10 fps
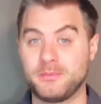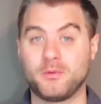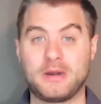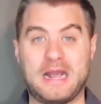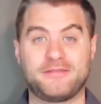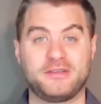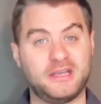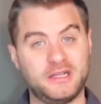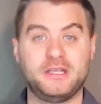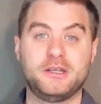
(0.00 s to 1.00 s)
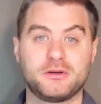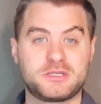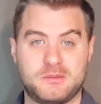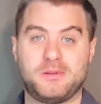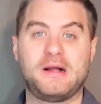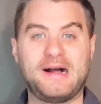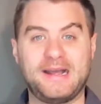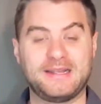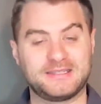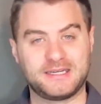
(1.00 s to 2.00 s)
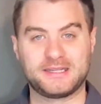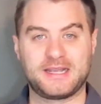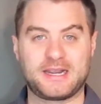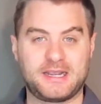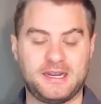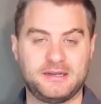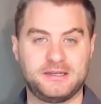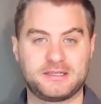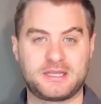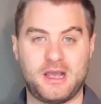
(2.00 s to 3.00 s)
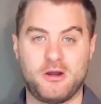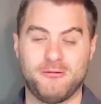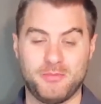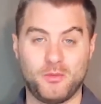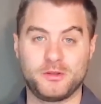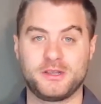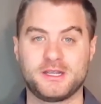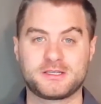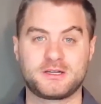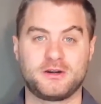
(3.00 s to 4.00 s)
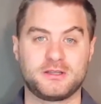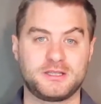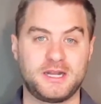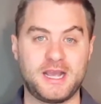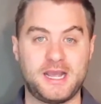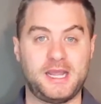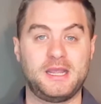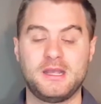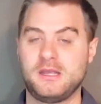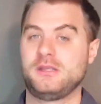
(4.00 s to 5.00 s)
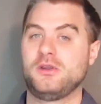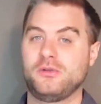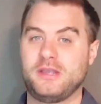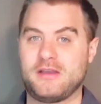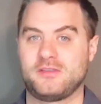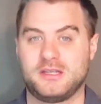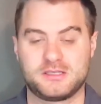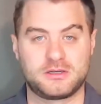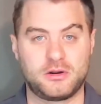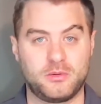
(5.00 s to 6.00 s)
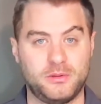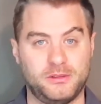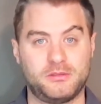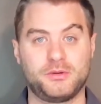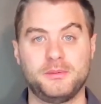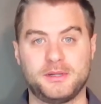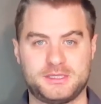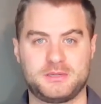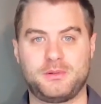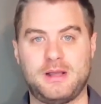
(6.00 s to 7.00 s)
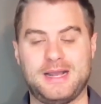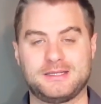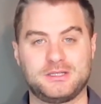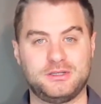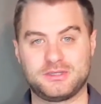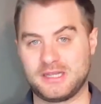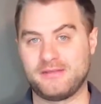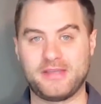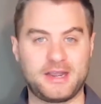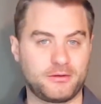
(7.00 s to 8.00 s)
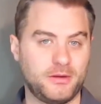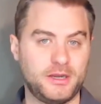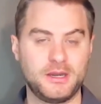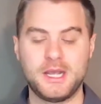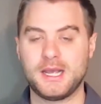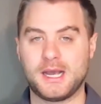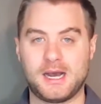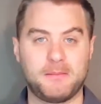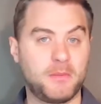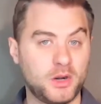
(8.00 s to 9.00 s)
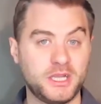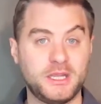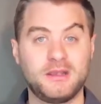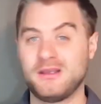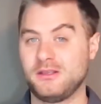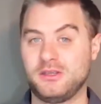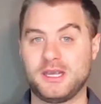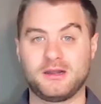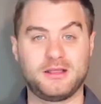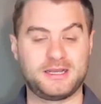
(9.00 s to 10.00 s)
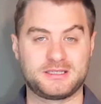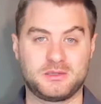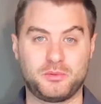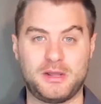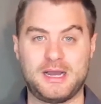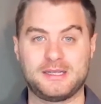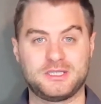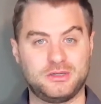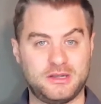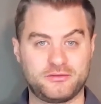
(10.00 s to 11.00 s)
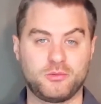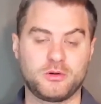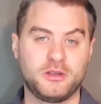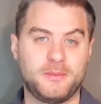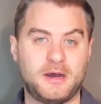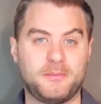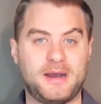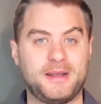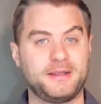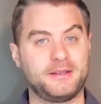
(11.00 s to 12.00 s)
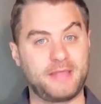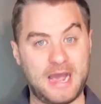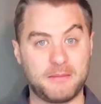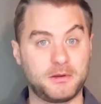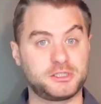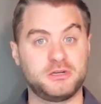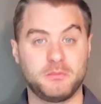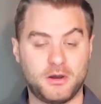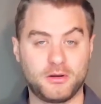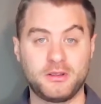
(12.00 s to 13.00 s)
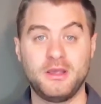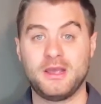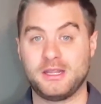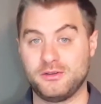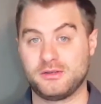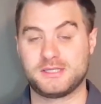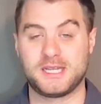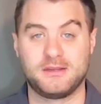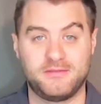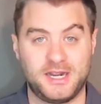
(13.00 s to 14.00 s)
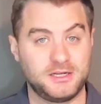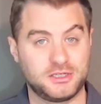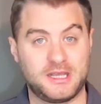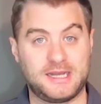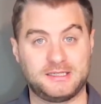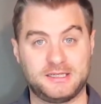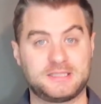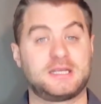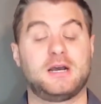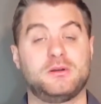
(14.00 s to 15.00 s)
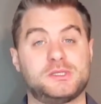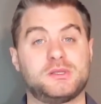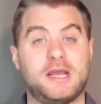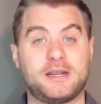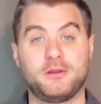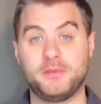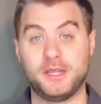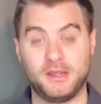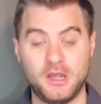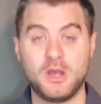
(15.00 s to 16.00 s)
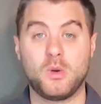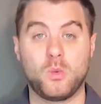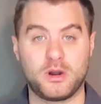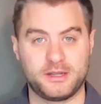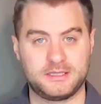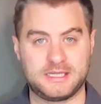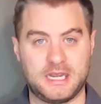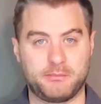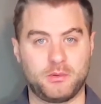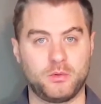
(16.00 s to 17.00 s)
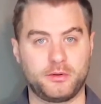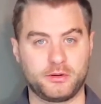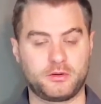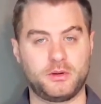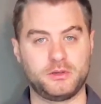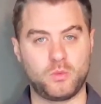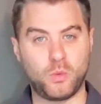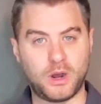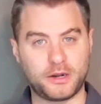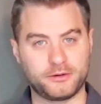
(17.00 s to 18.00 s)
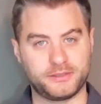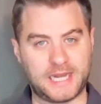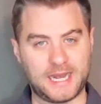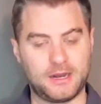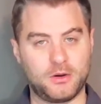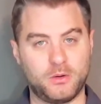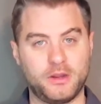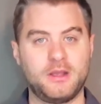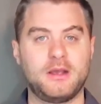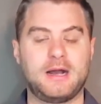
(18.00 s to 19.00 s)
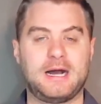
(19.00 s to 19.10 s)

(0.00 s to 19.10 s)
people would have to get a year supply to get that kind of discount. But when you get started today, you only have to get started with a 3-month supply. So you save that great money, you get a less supply, so you don't have to worry about buying that much in bulk, and you can take advantage of that discount. So that could be one example where you're going to water down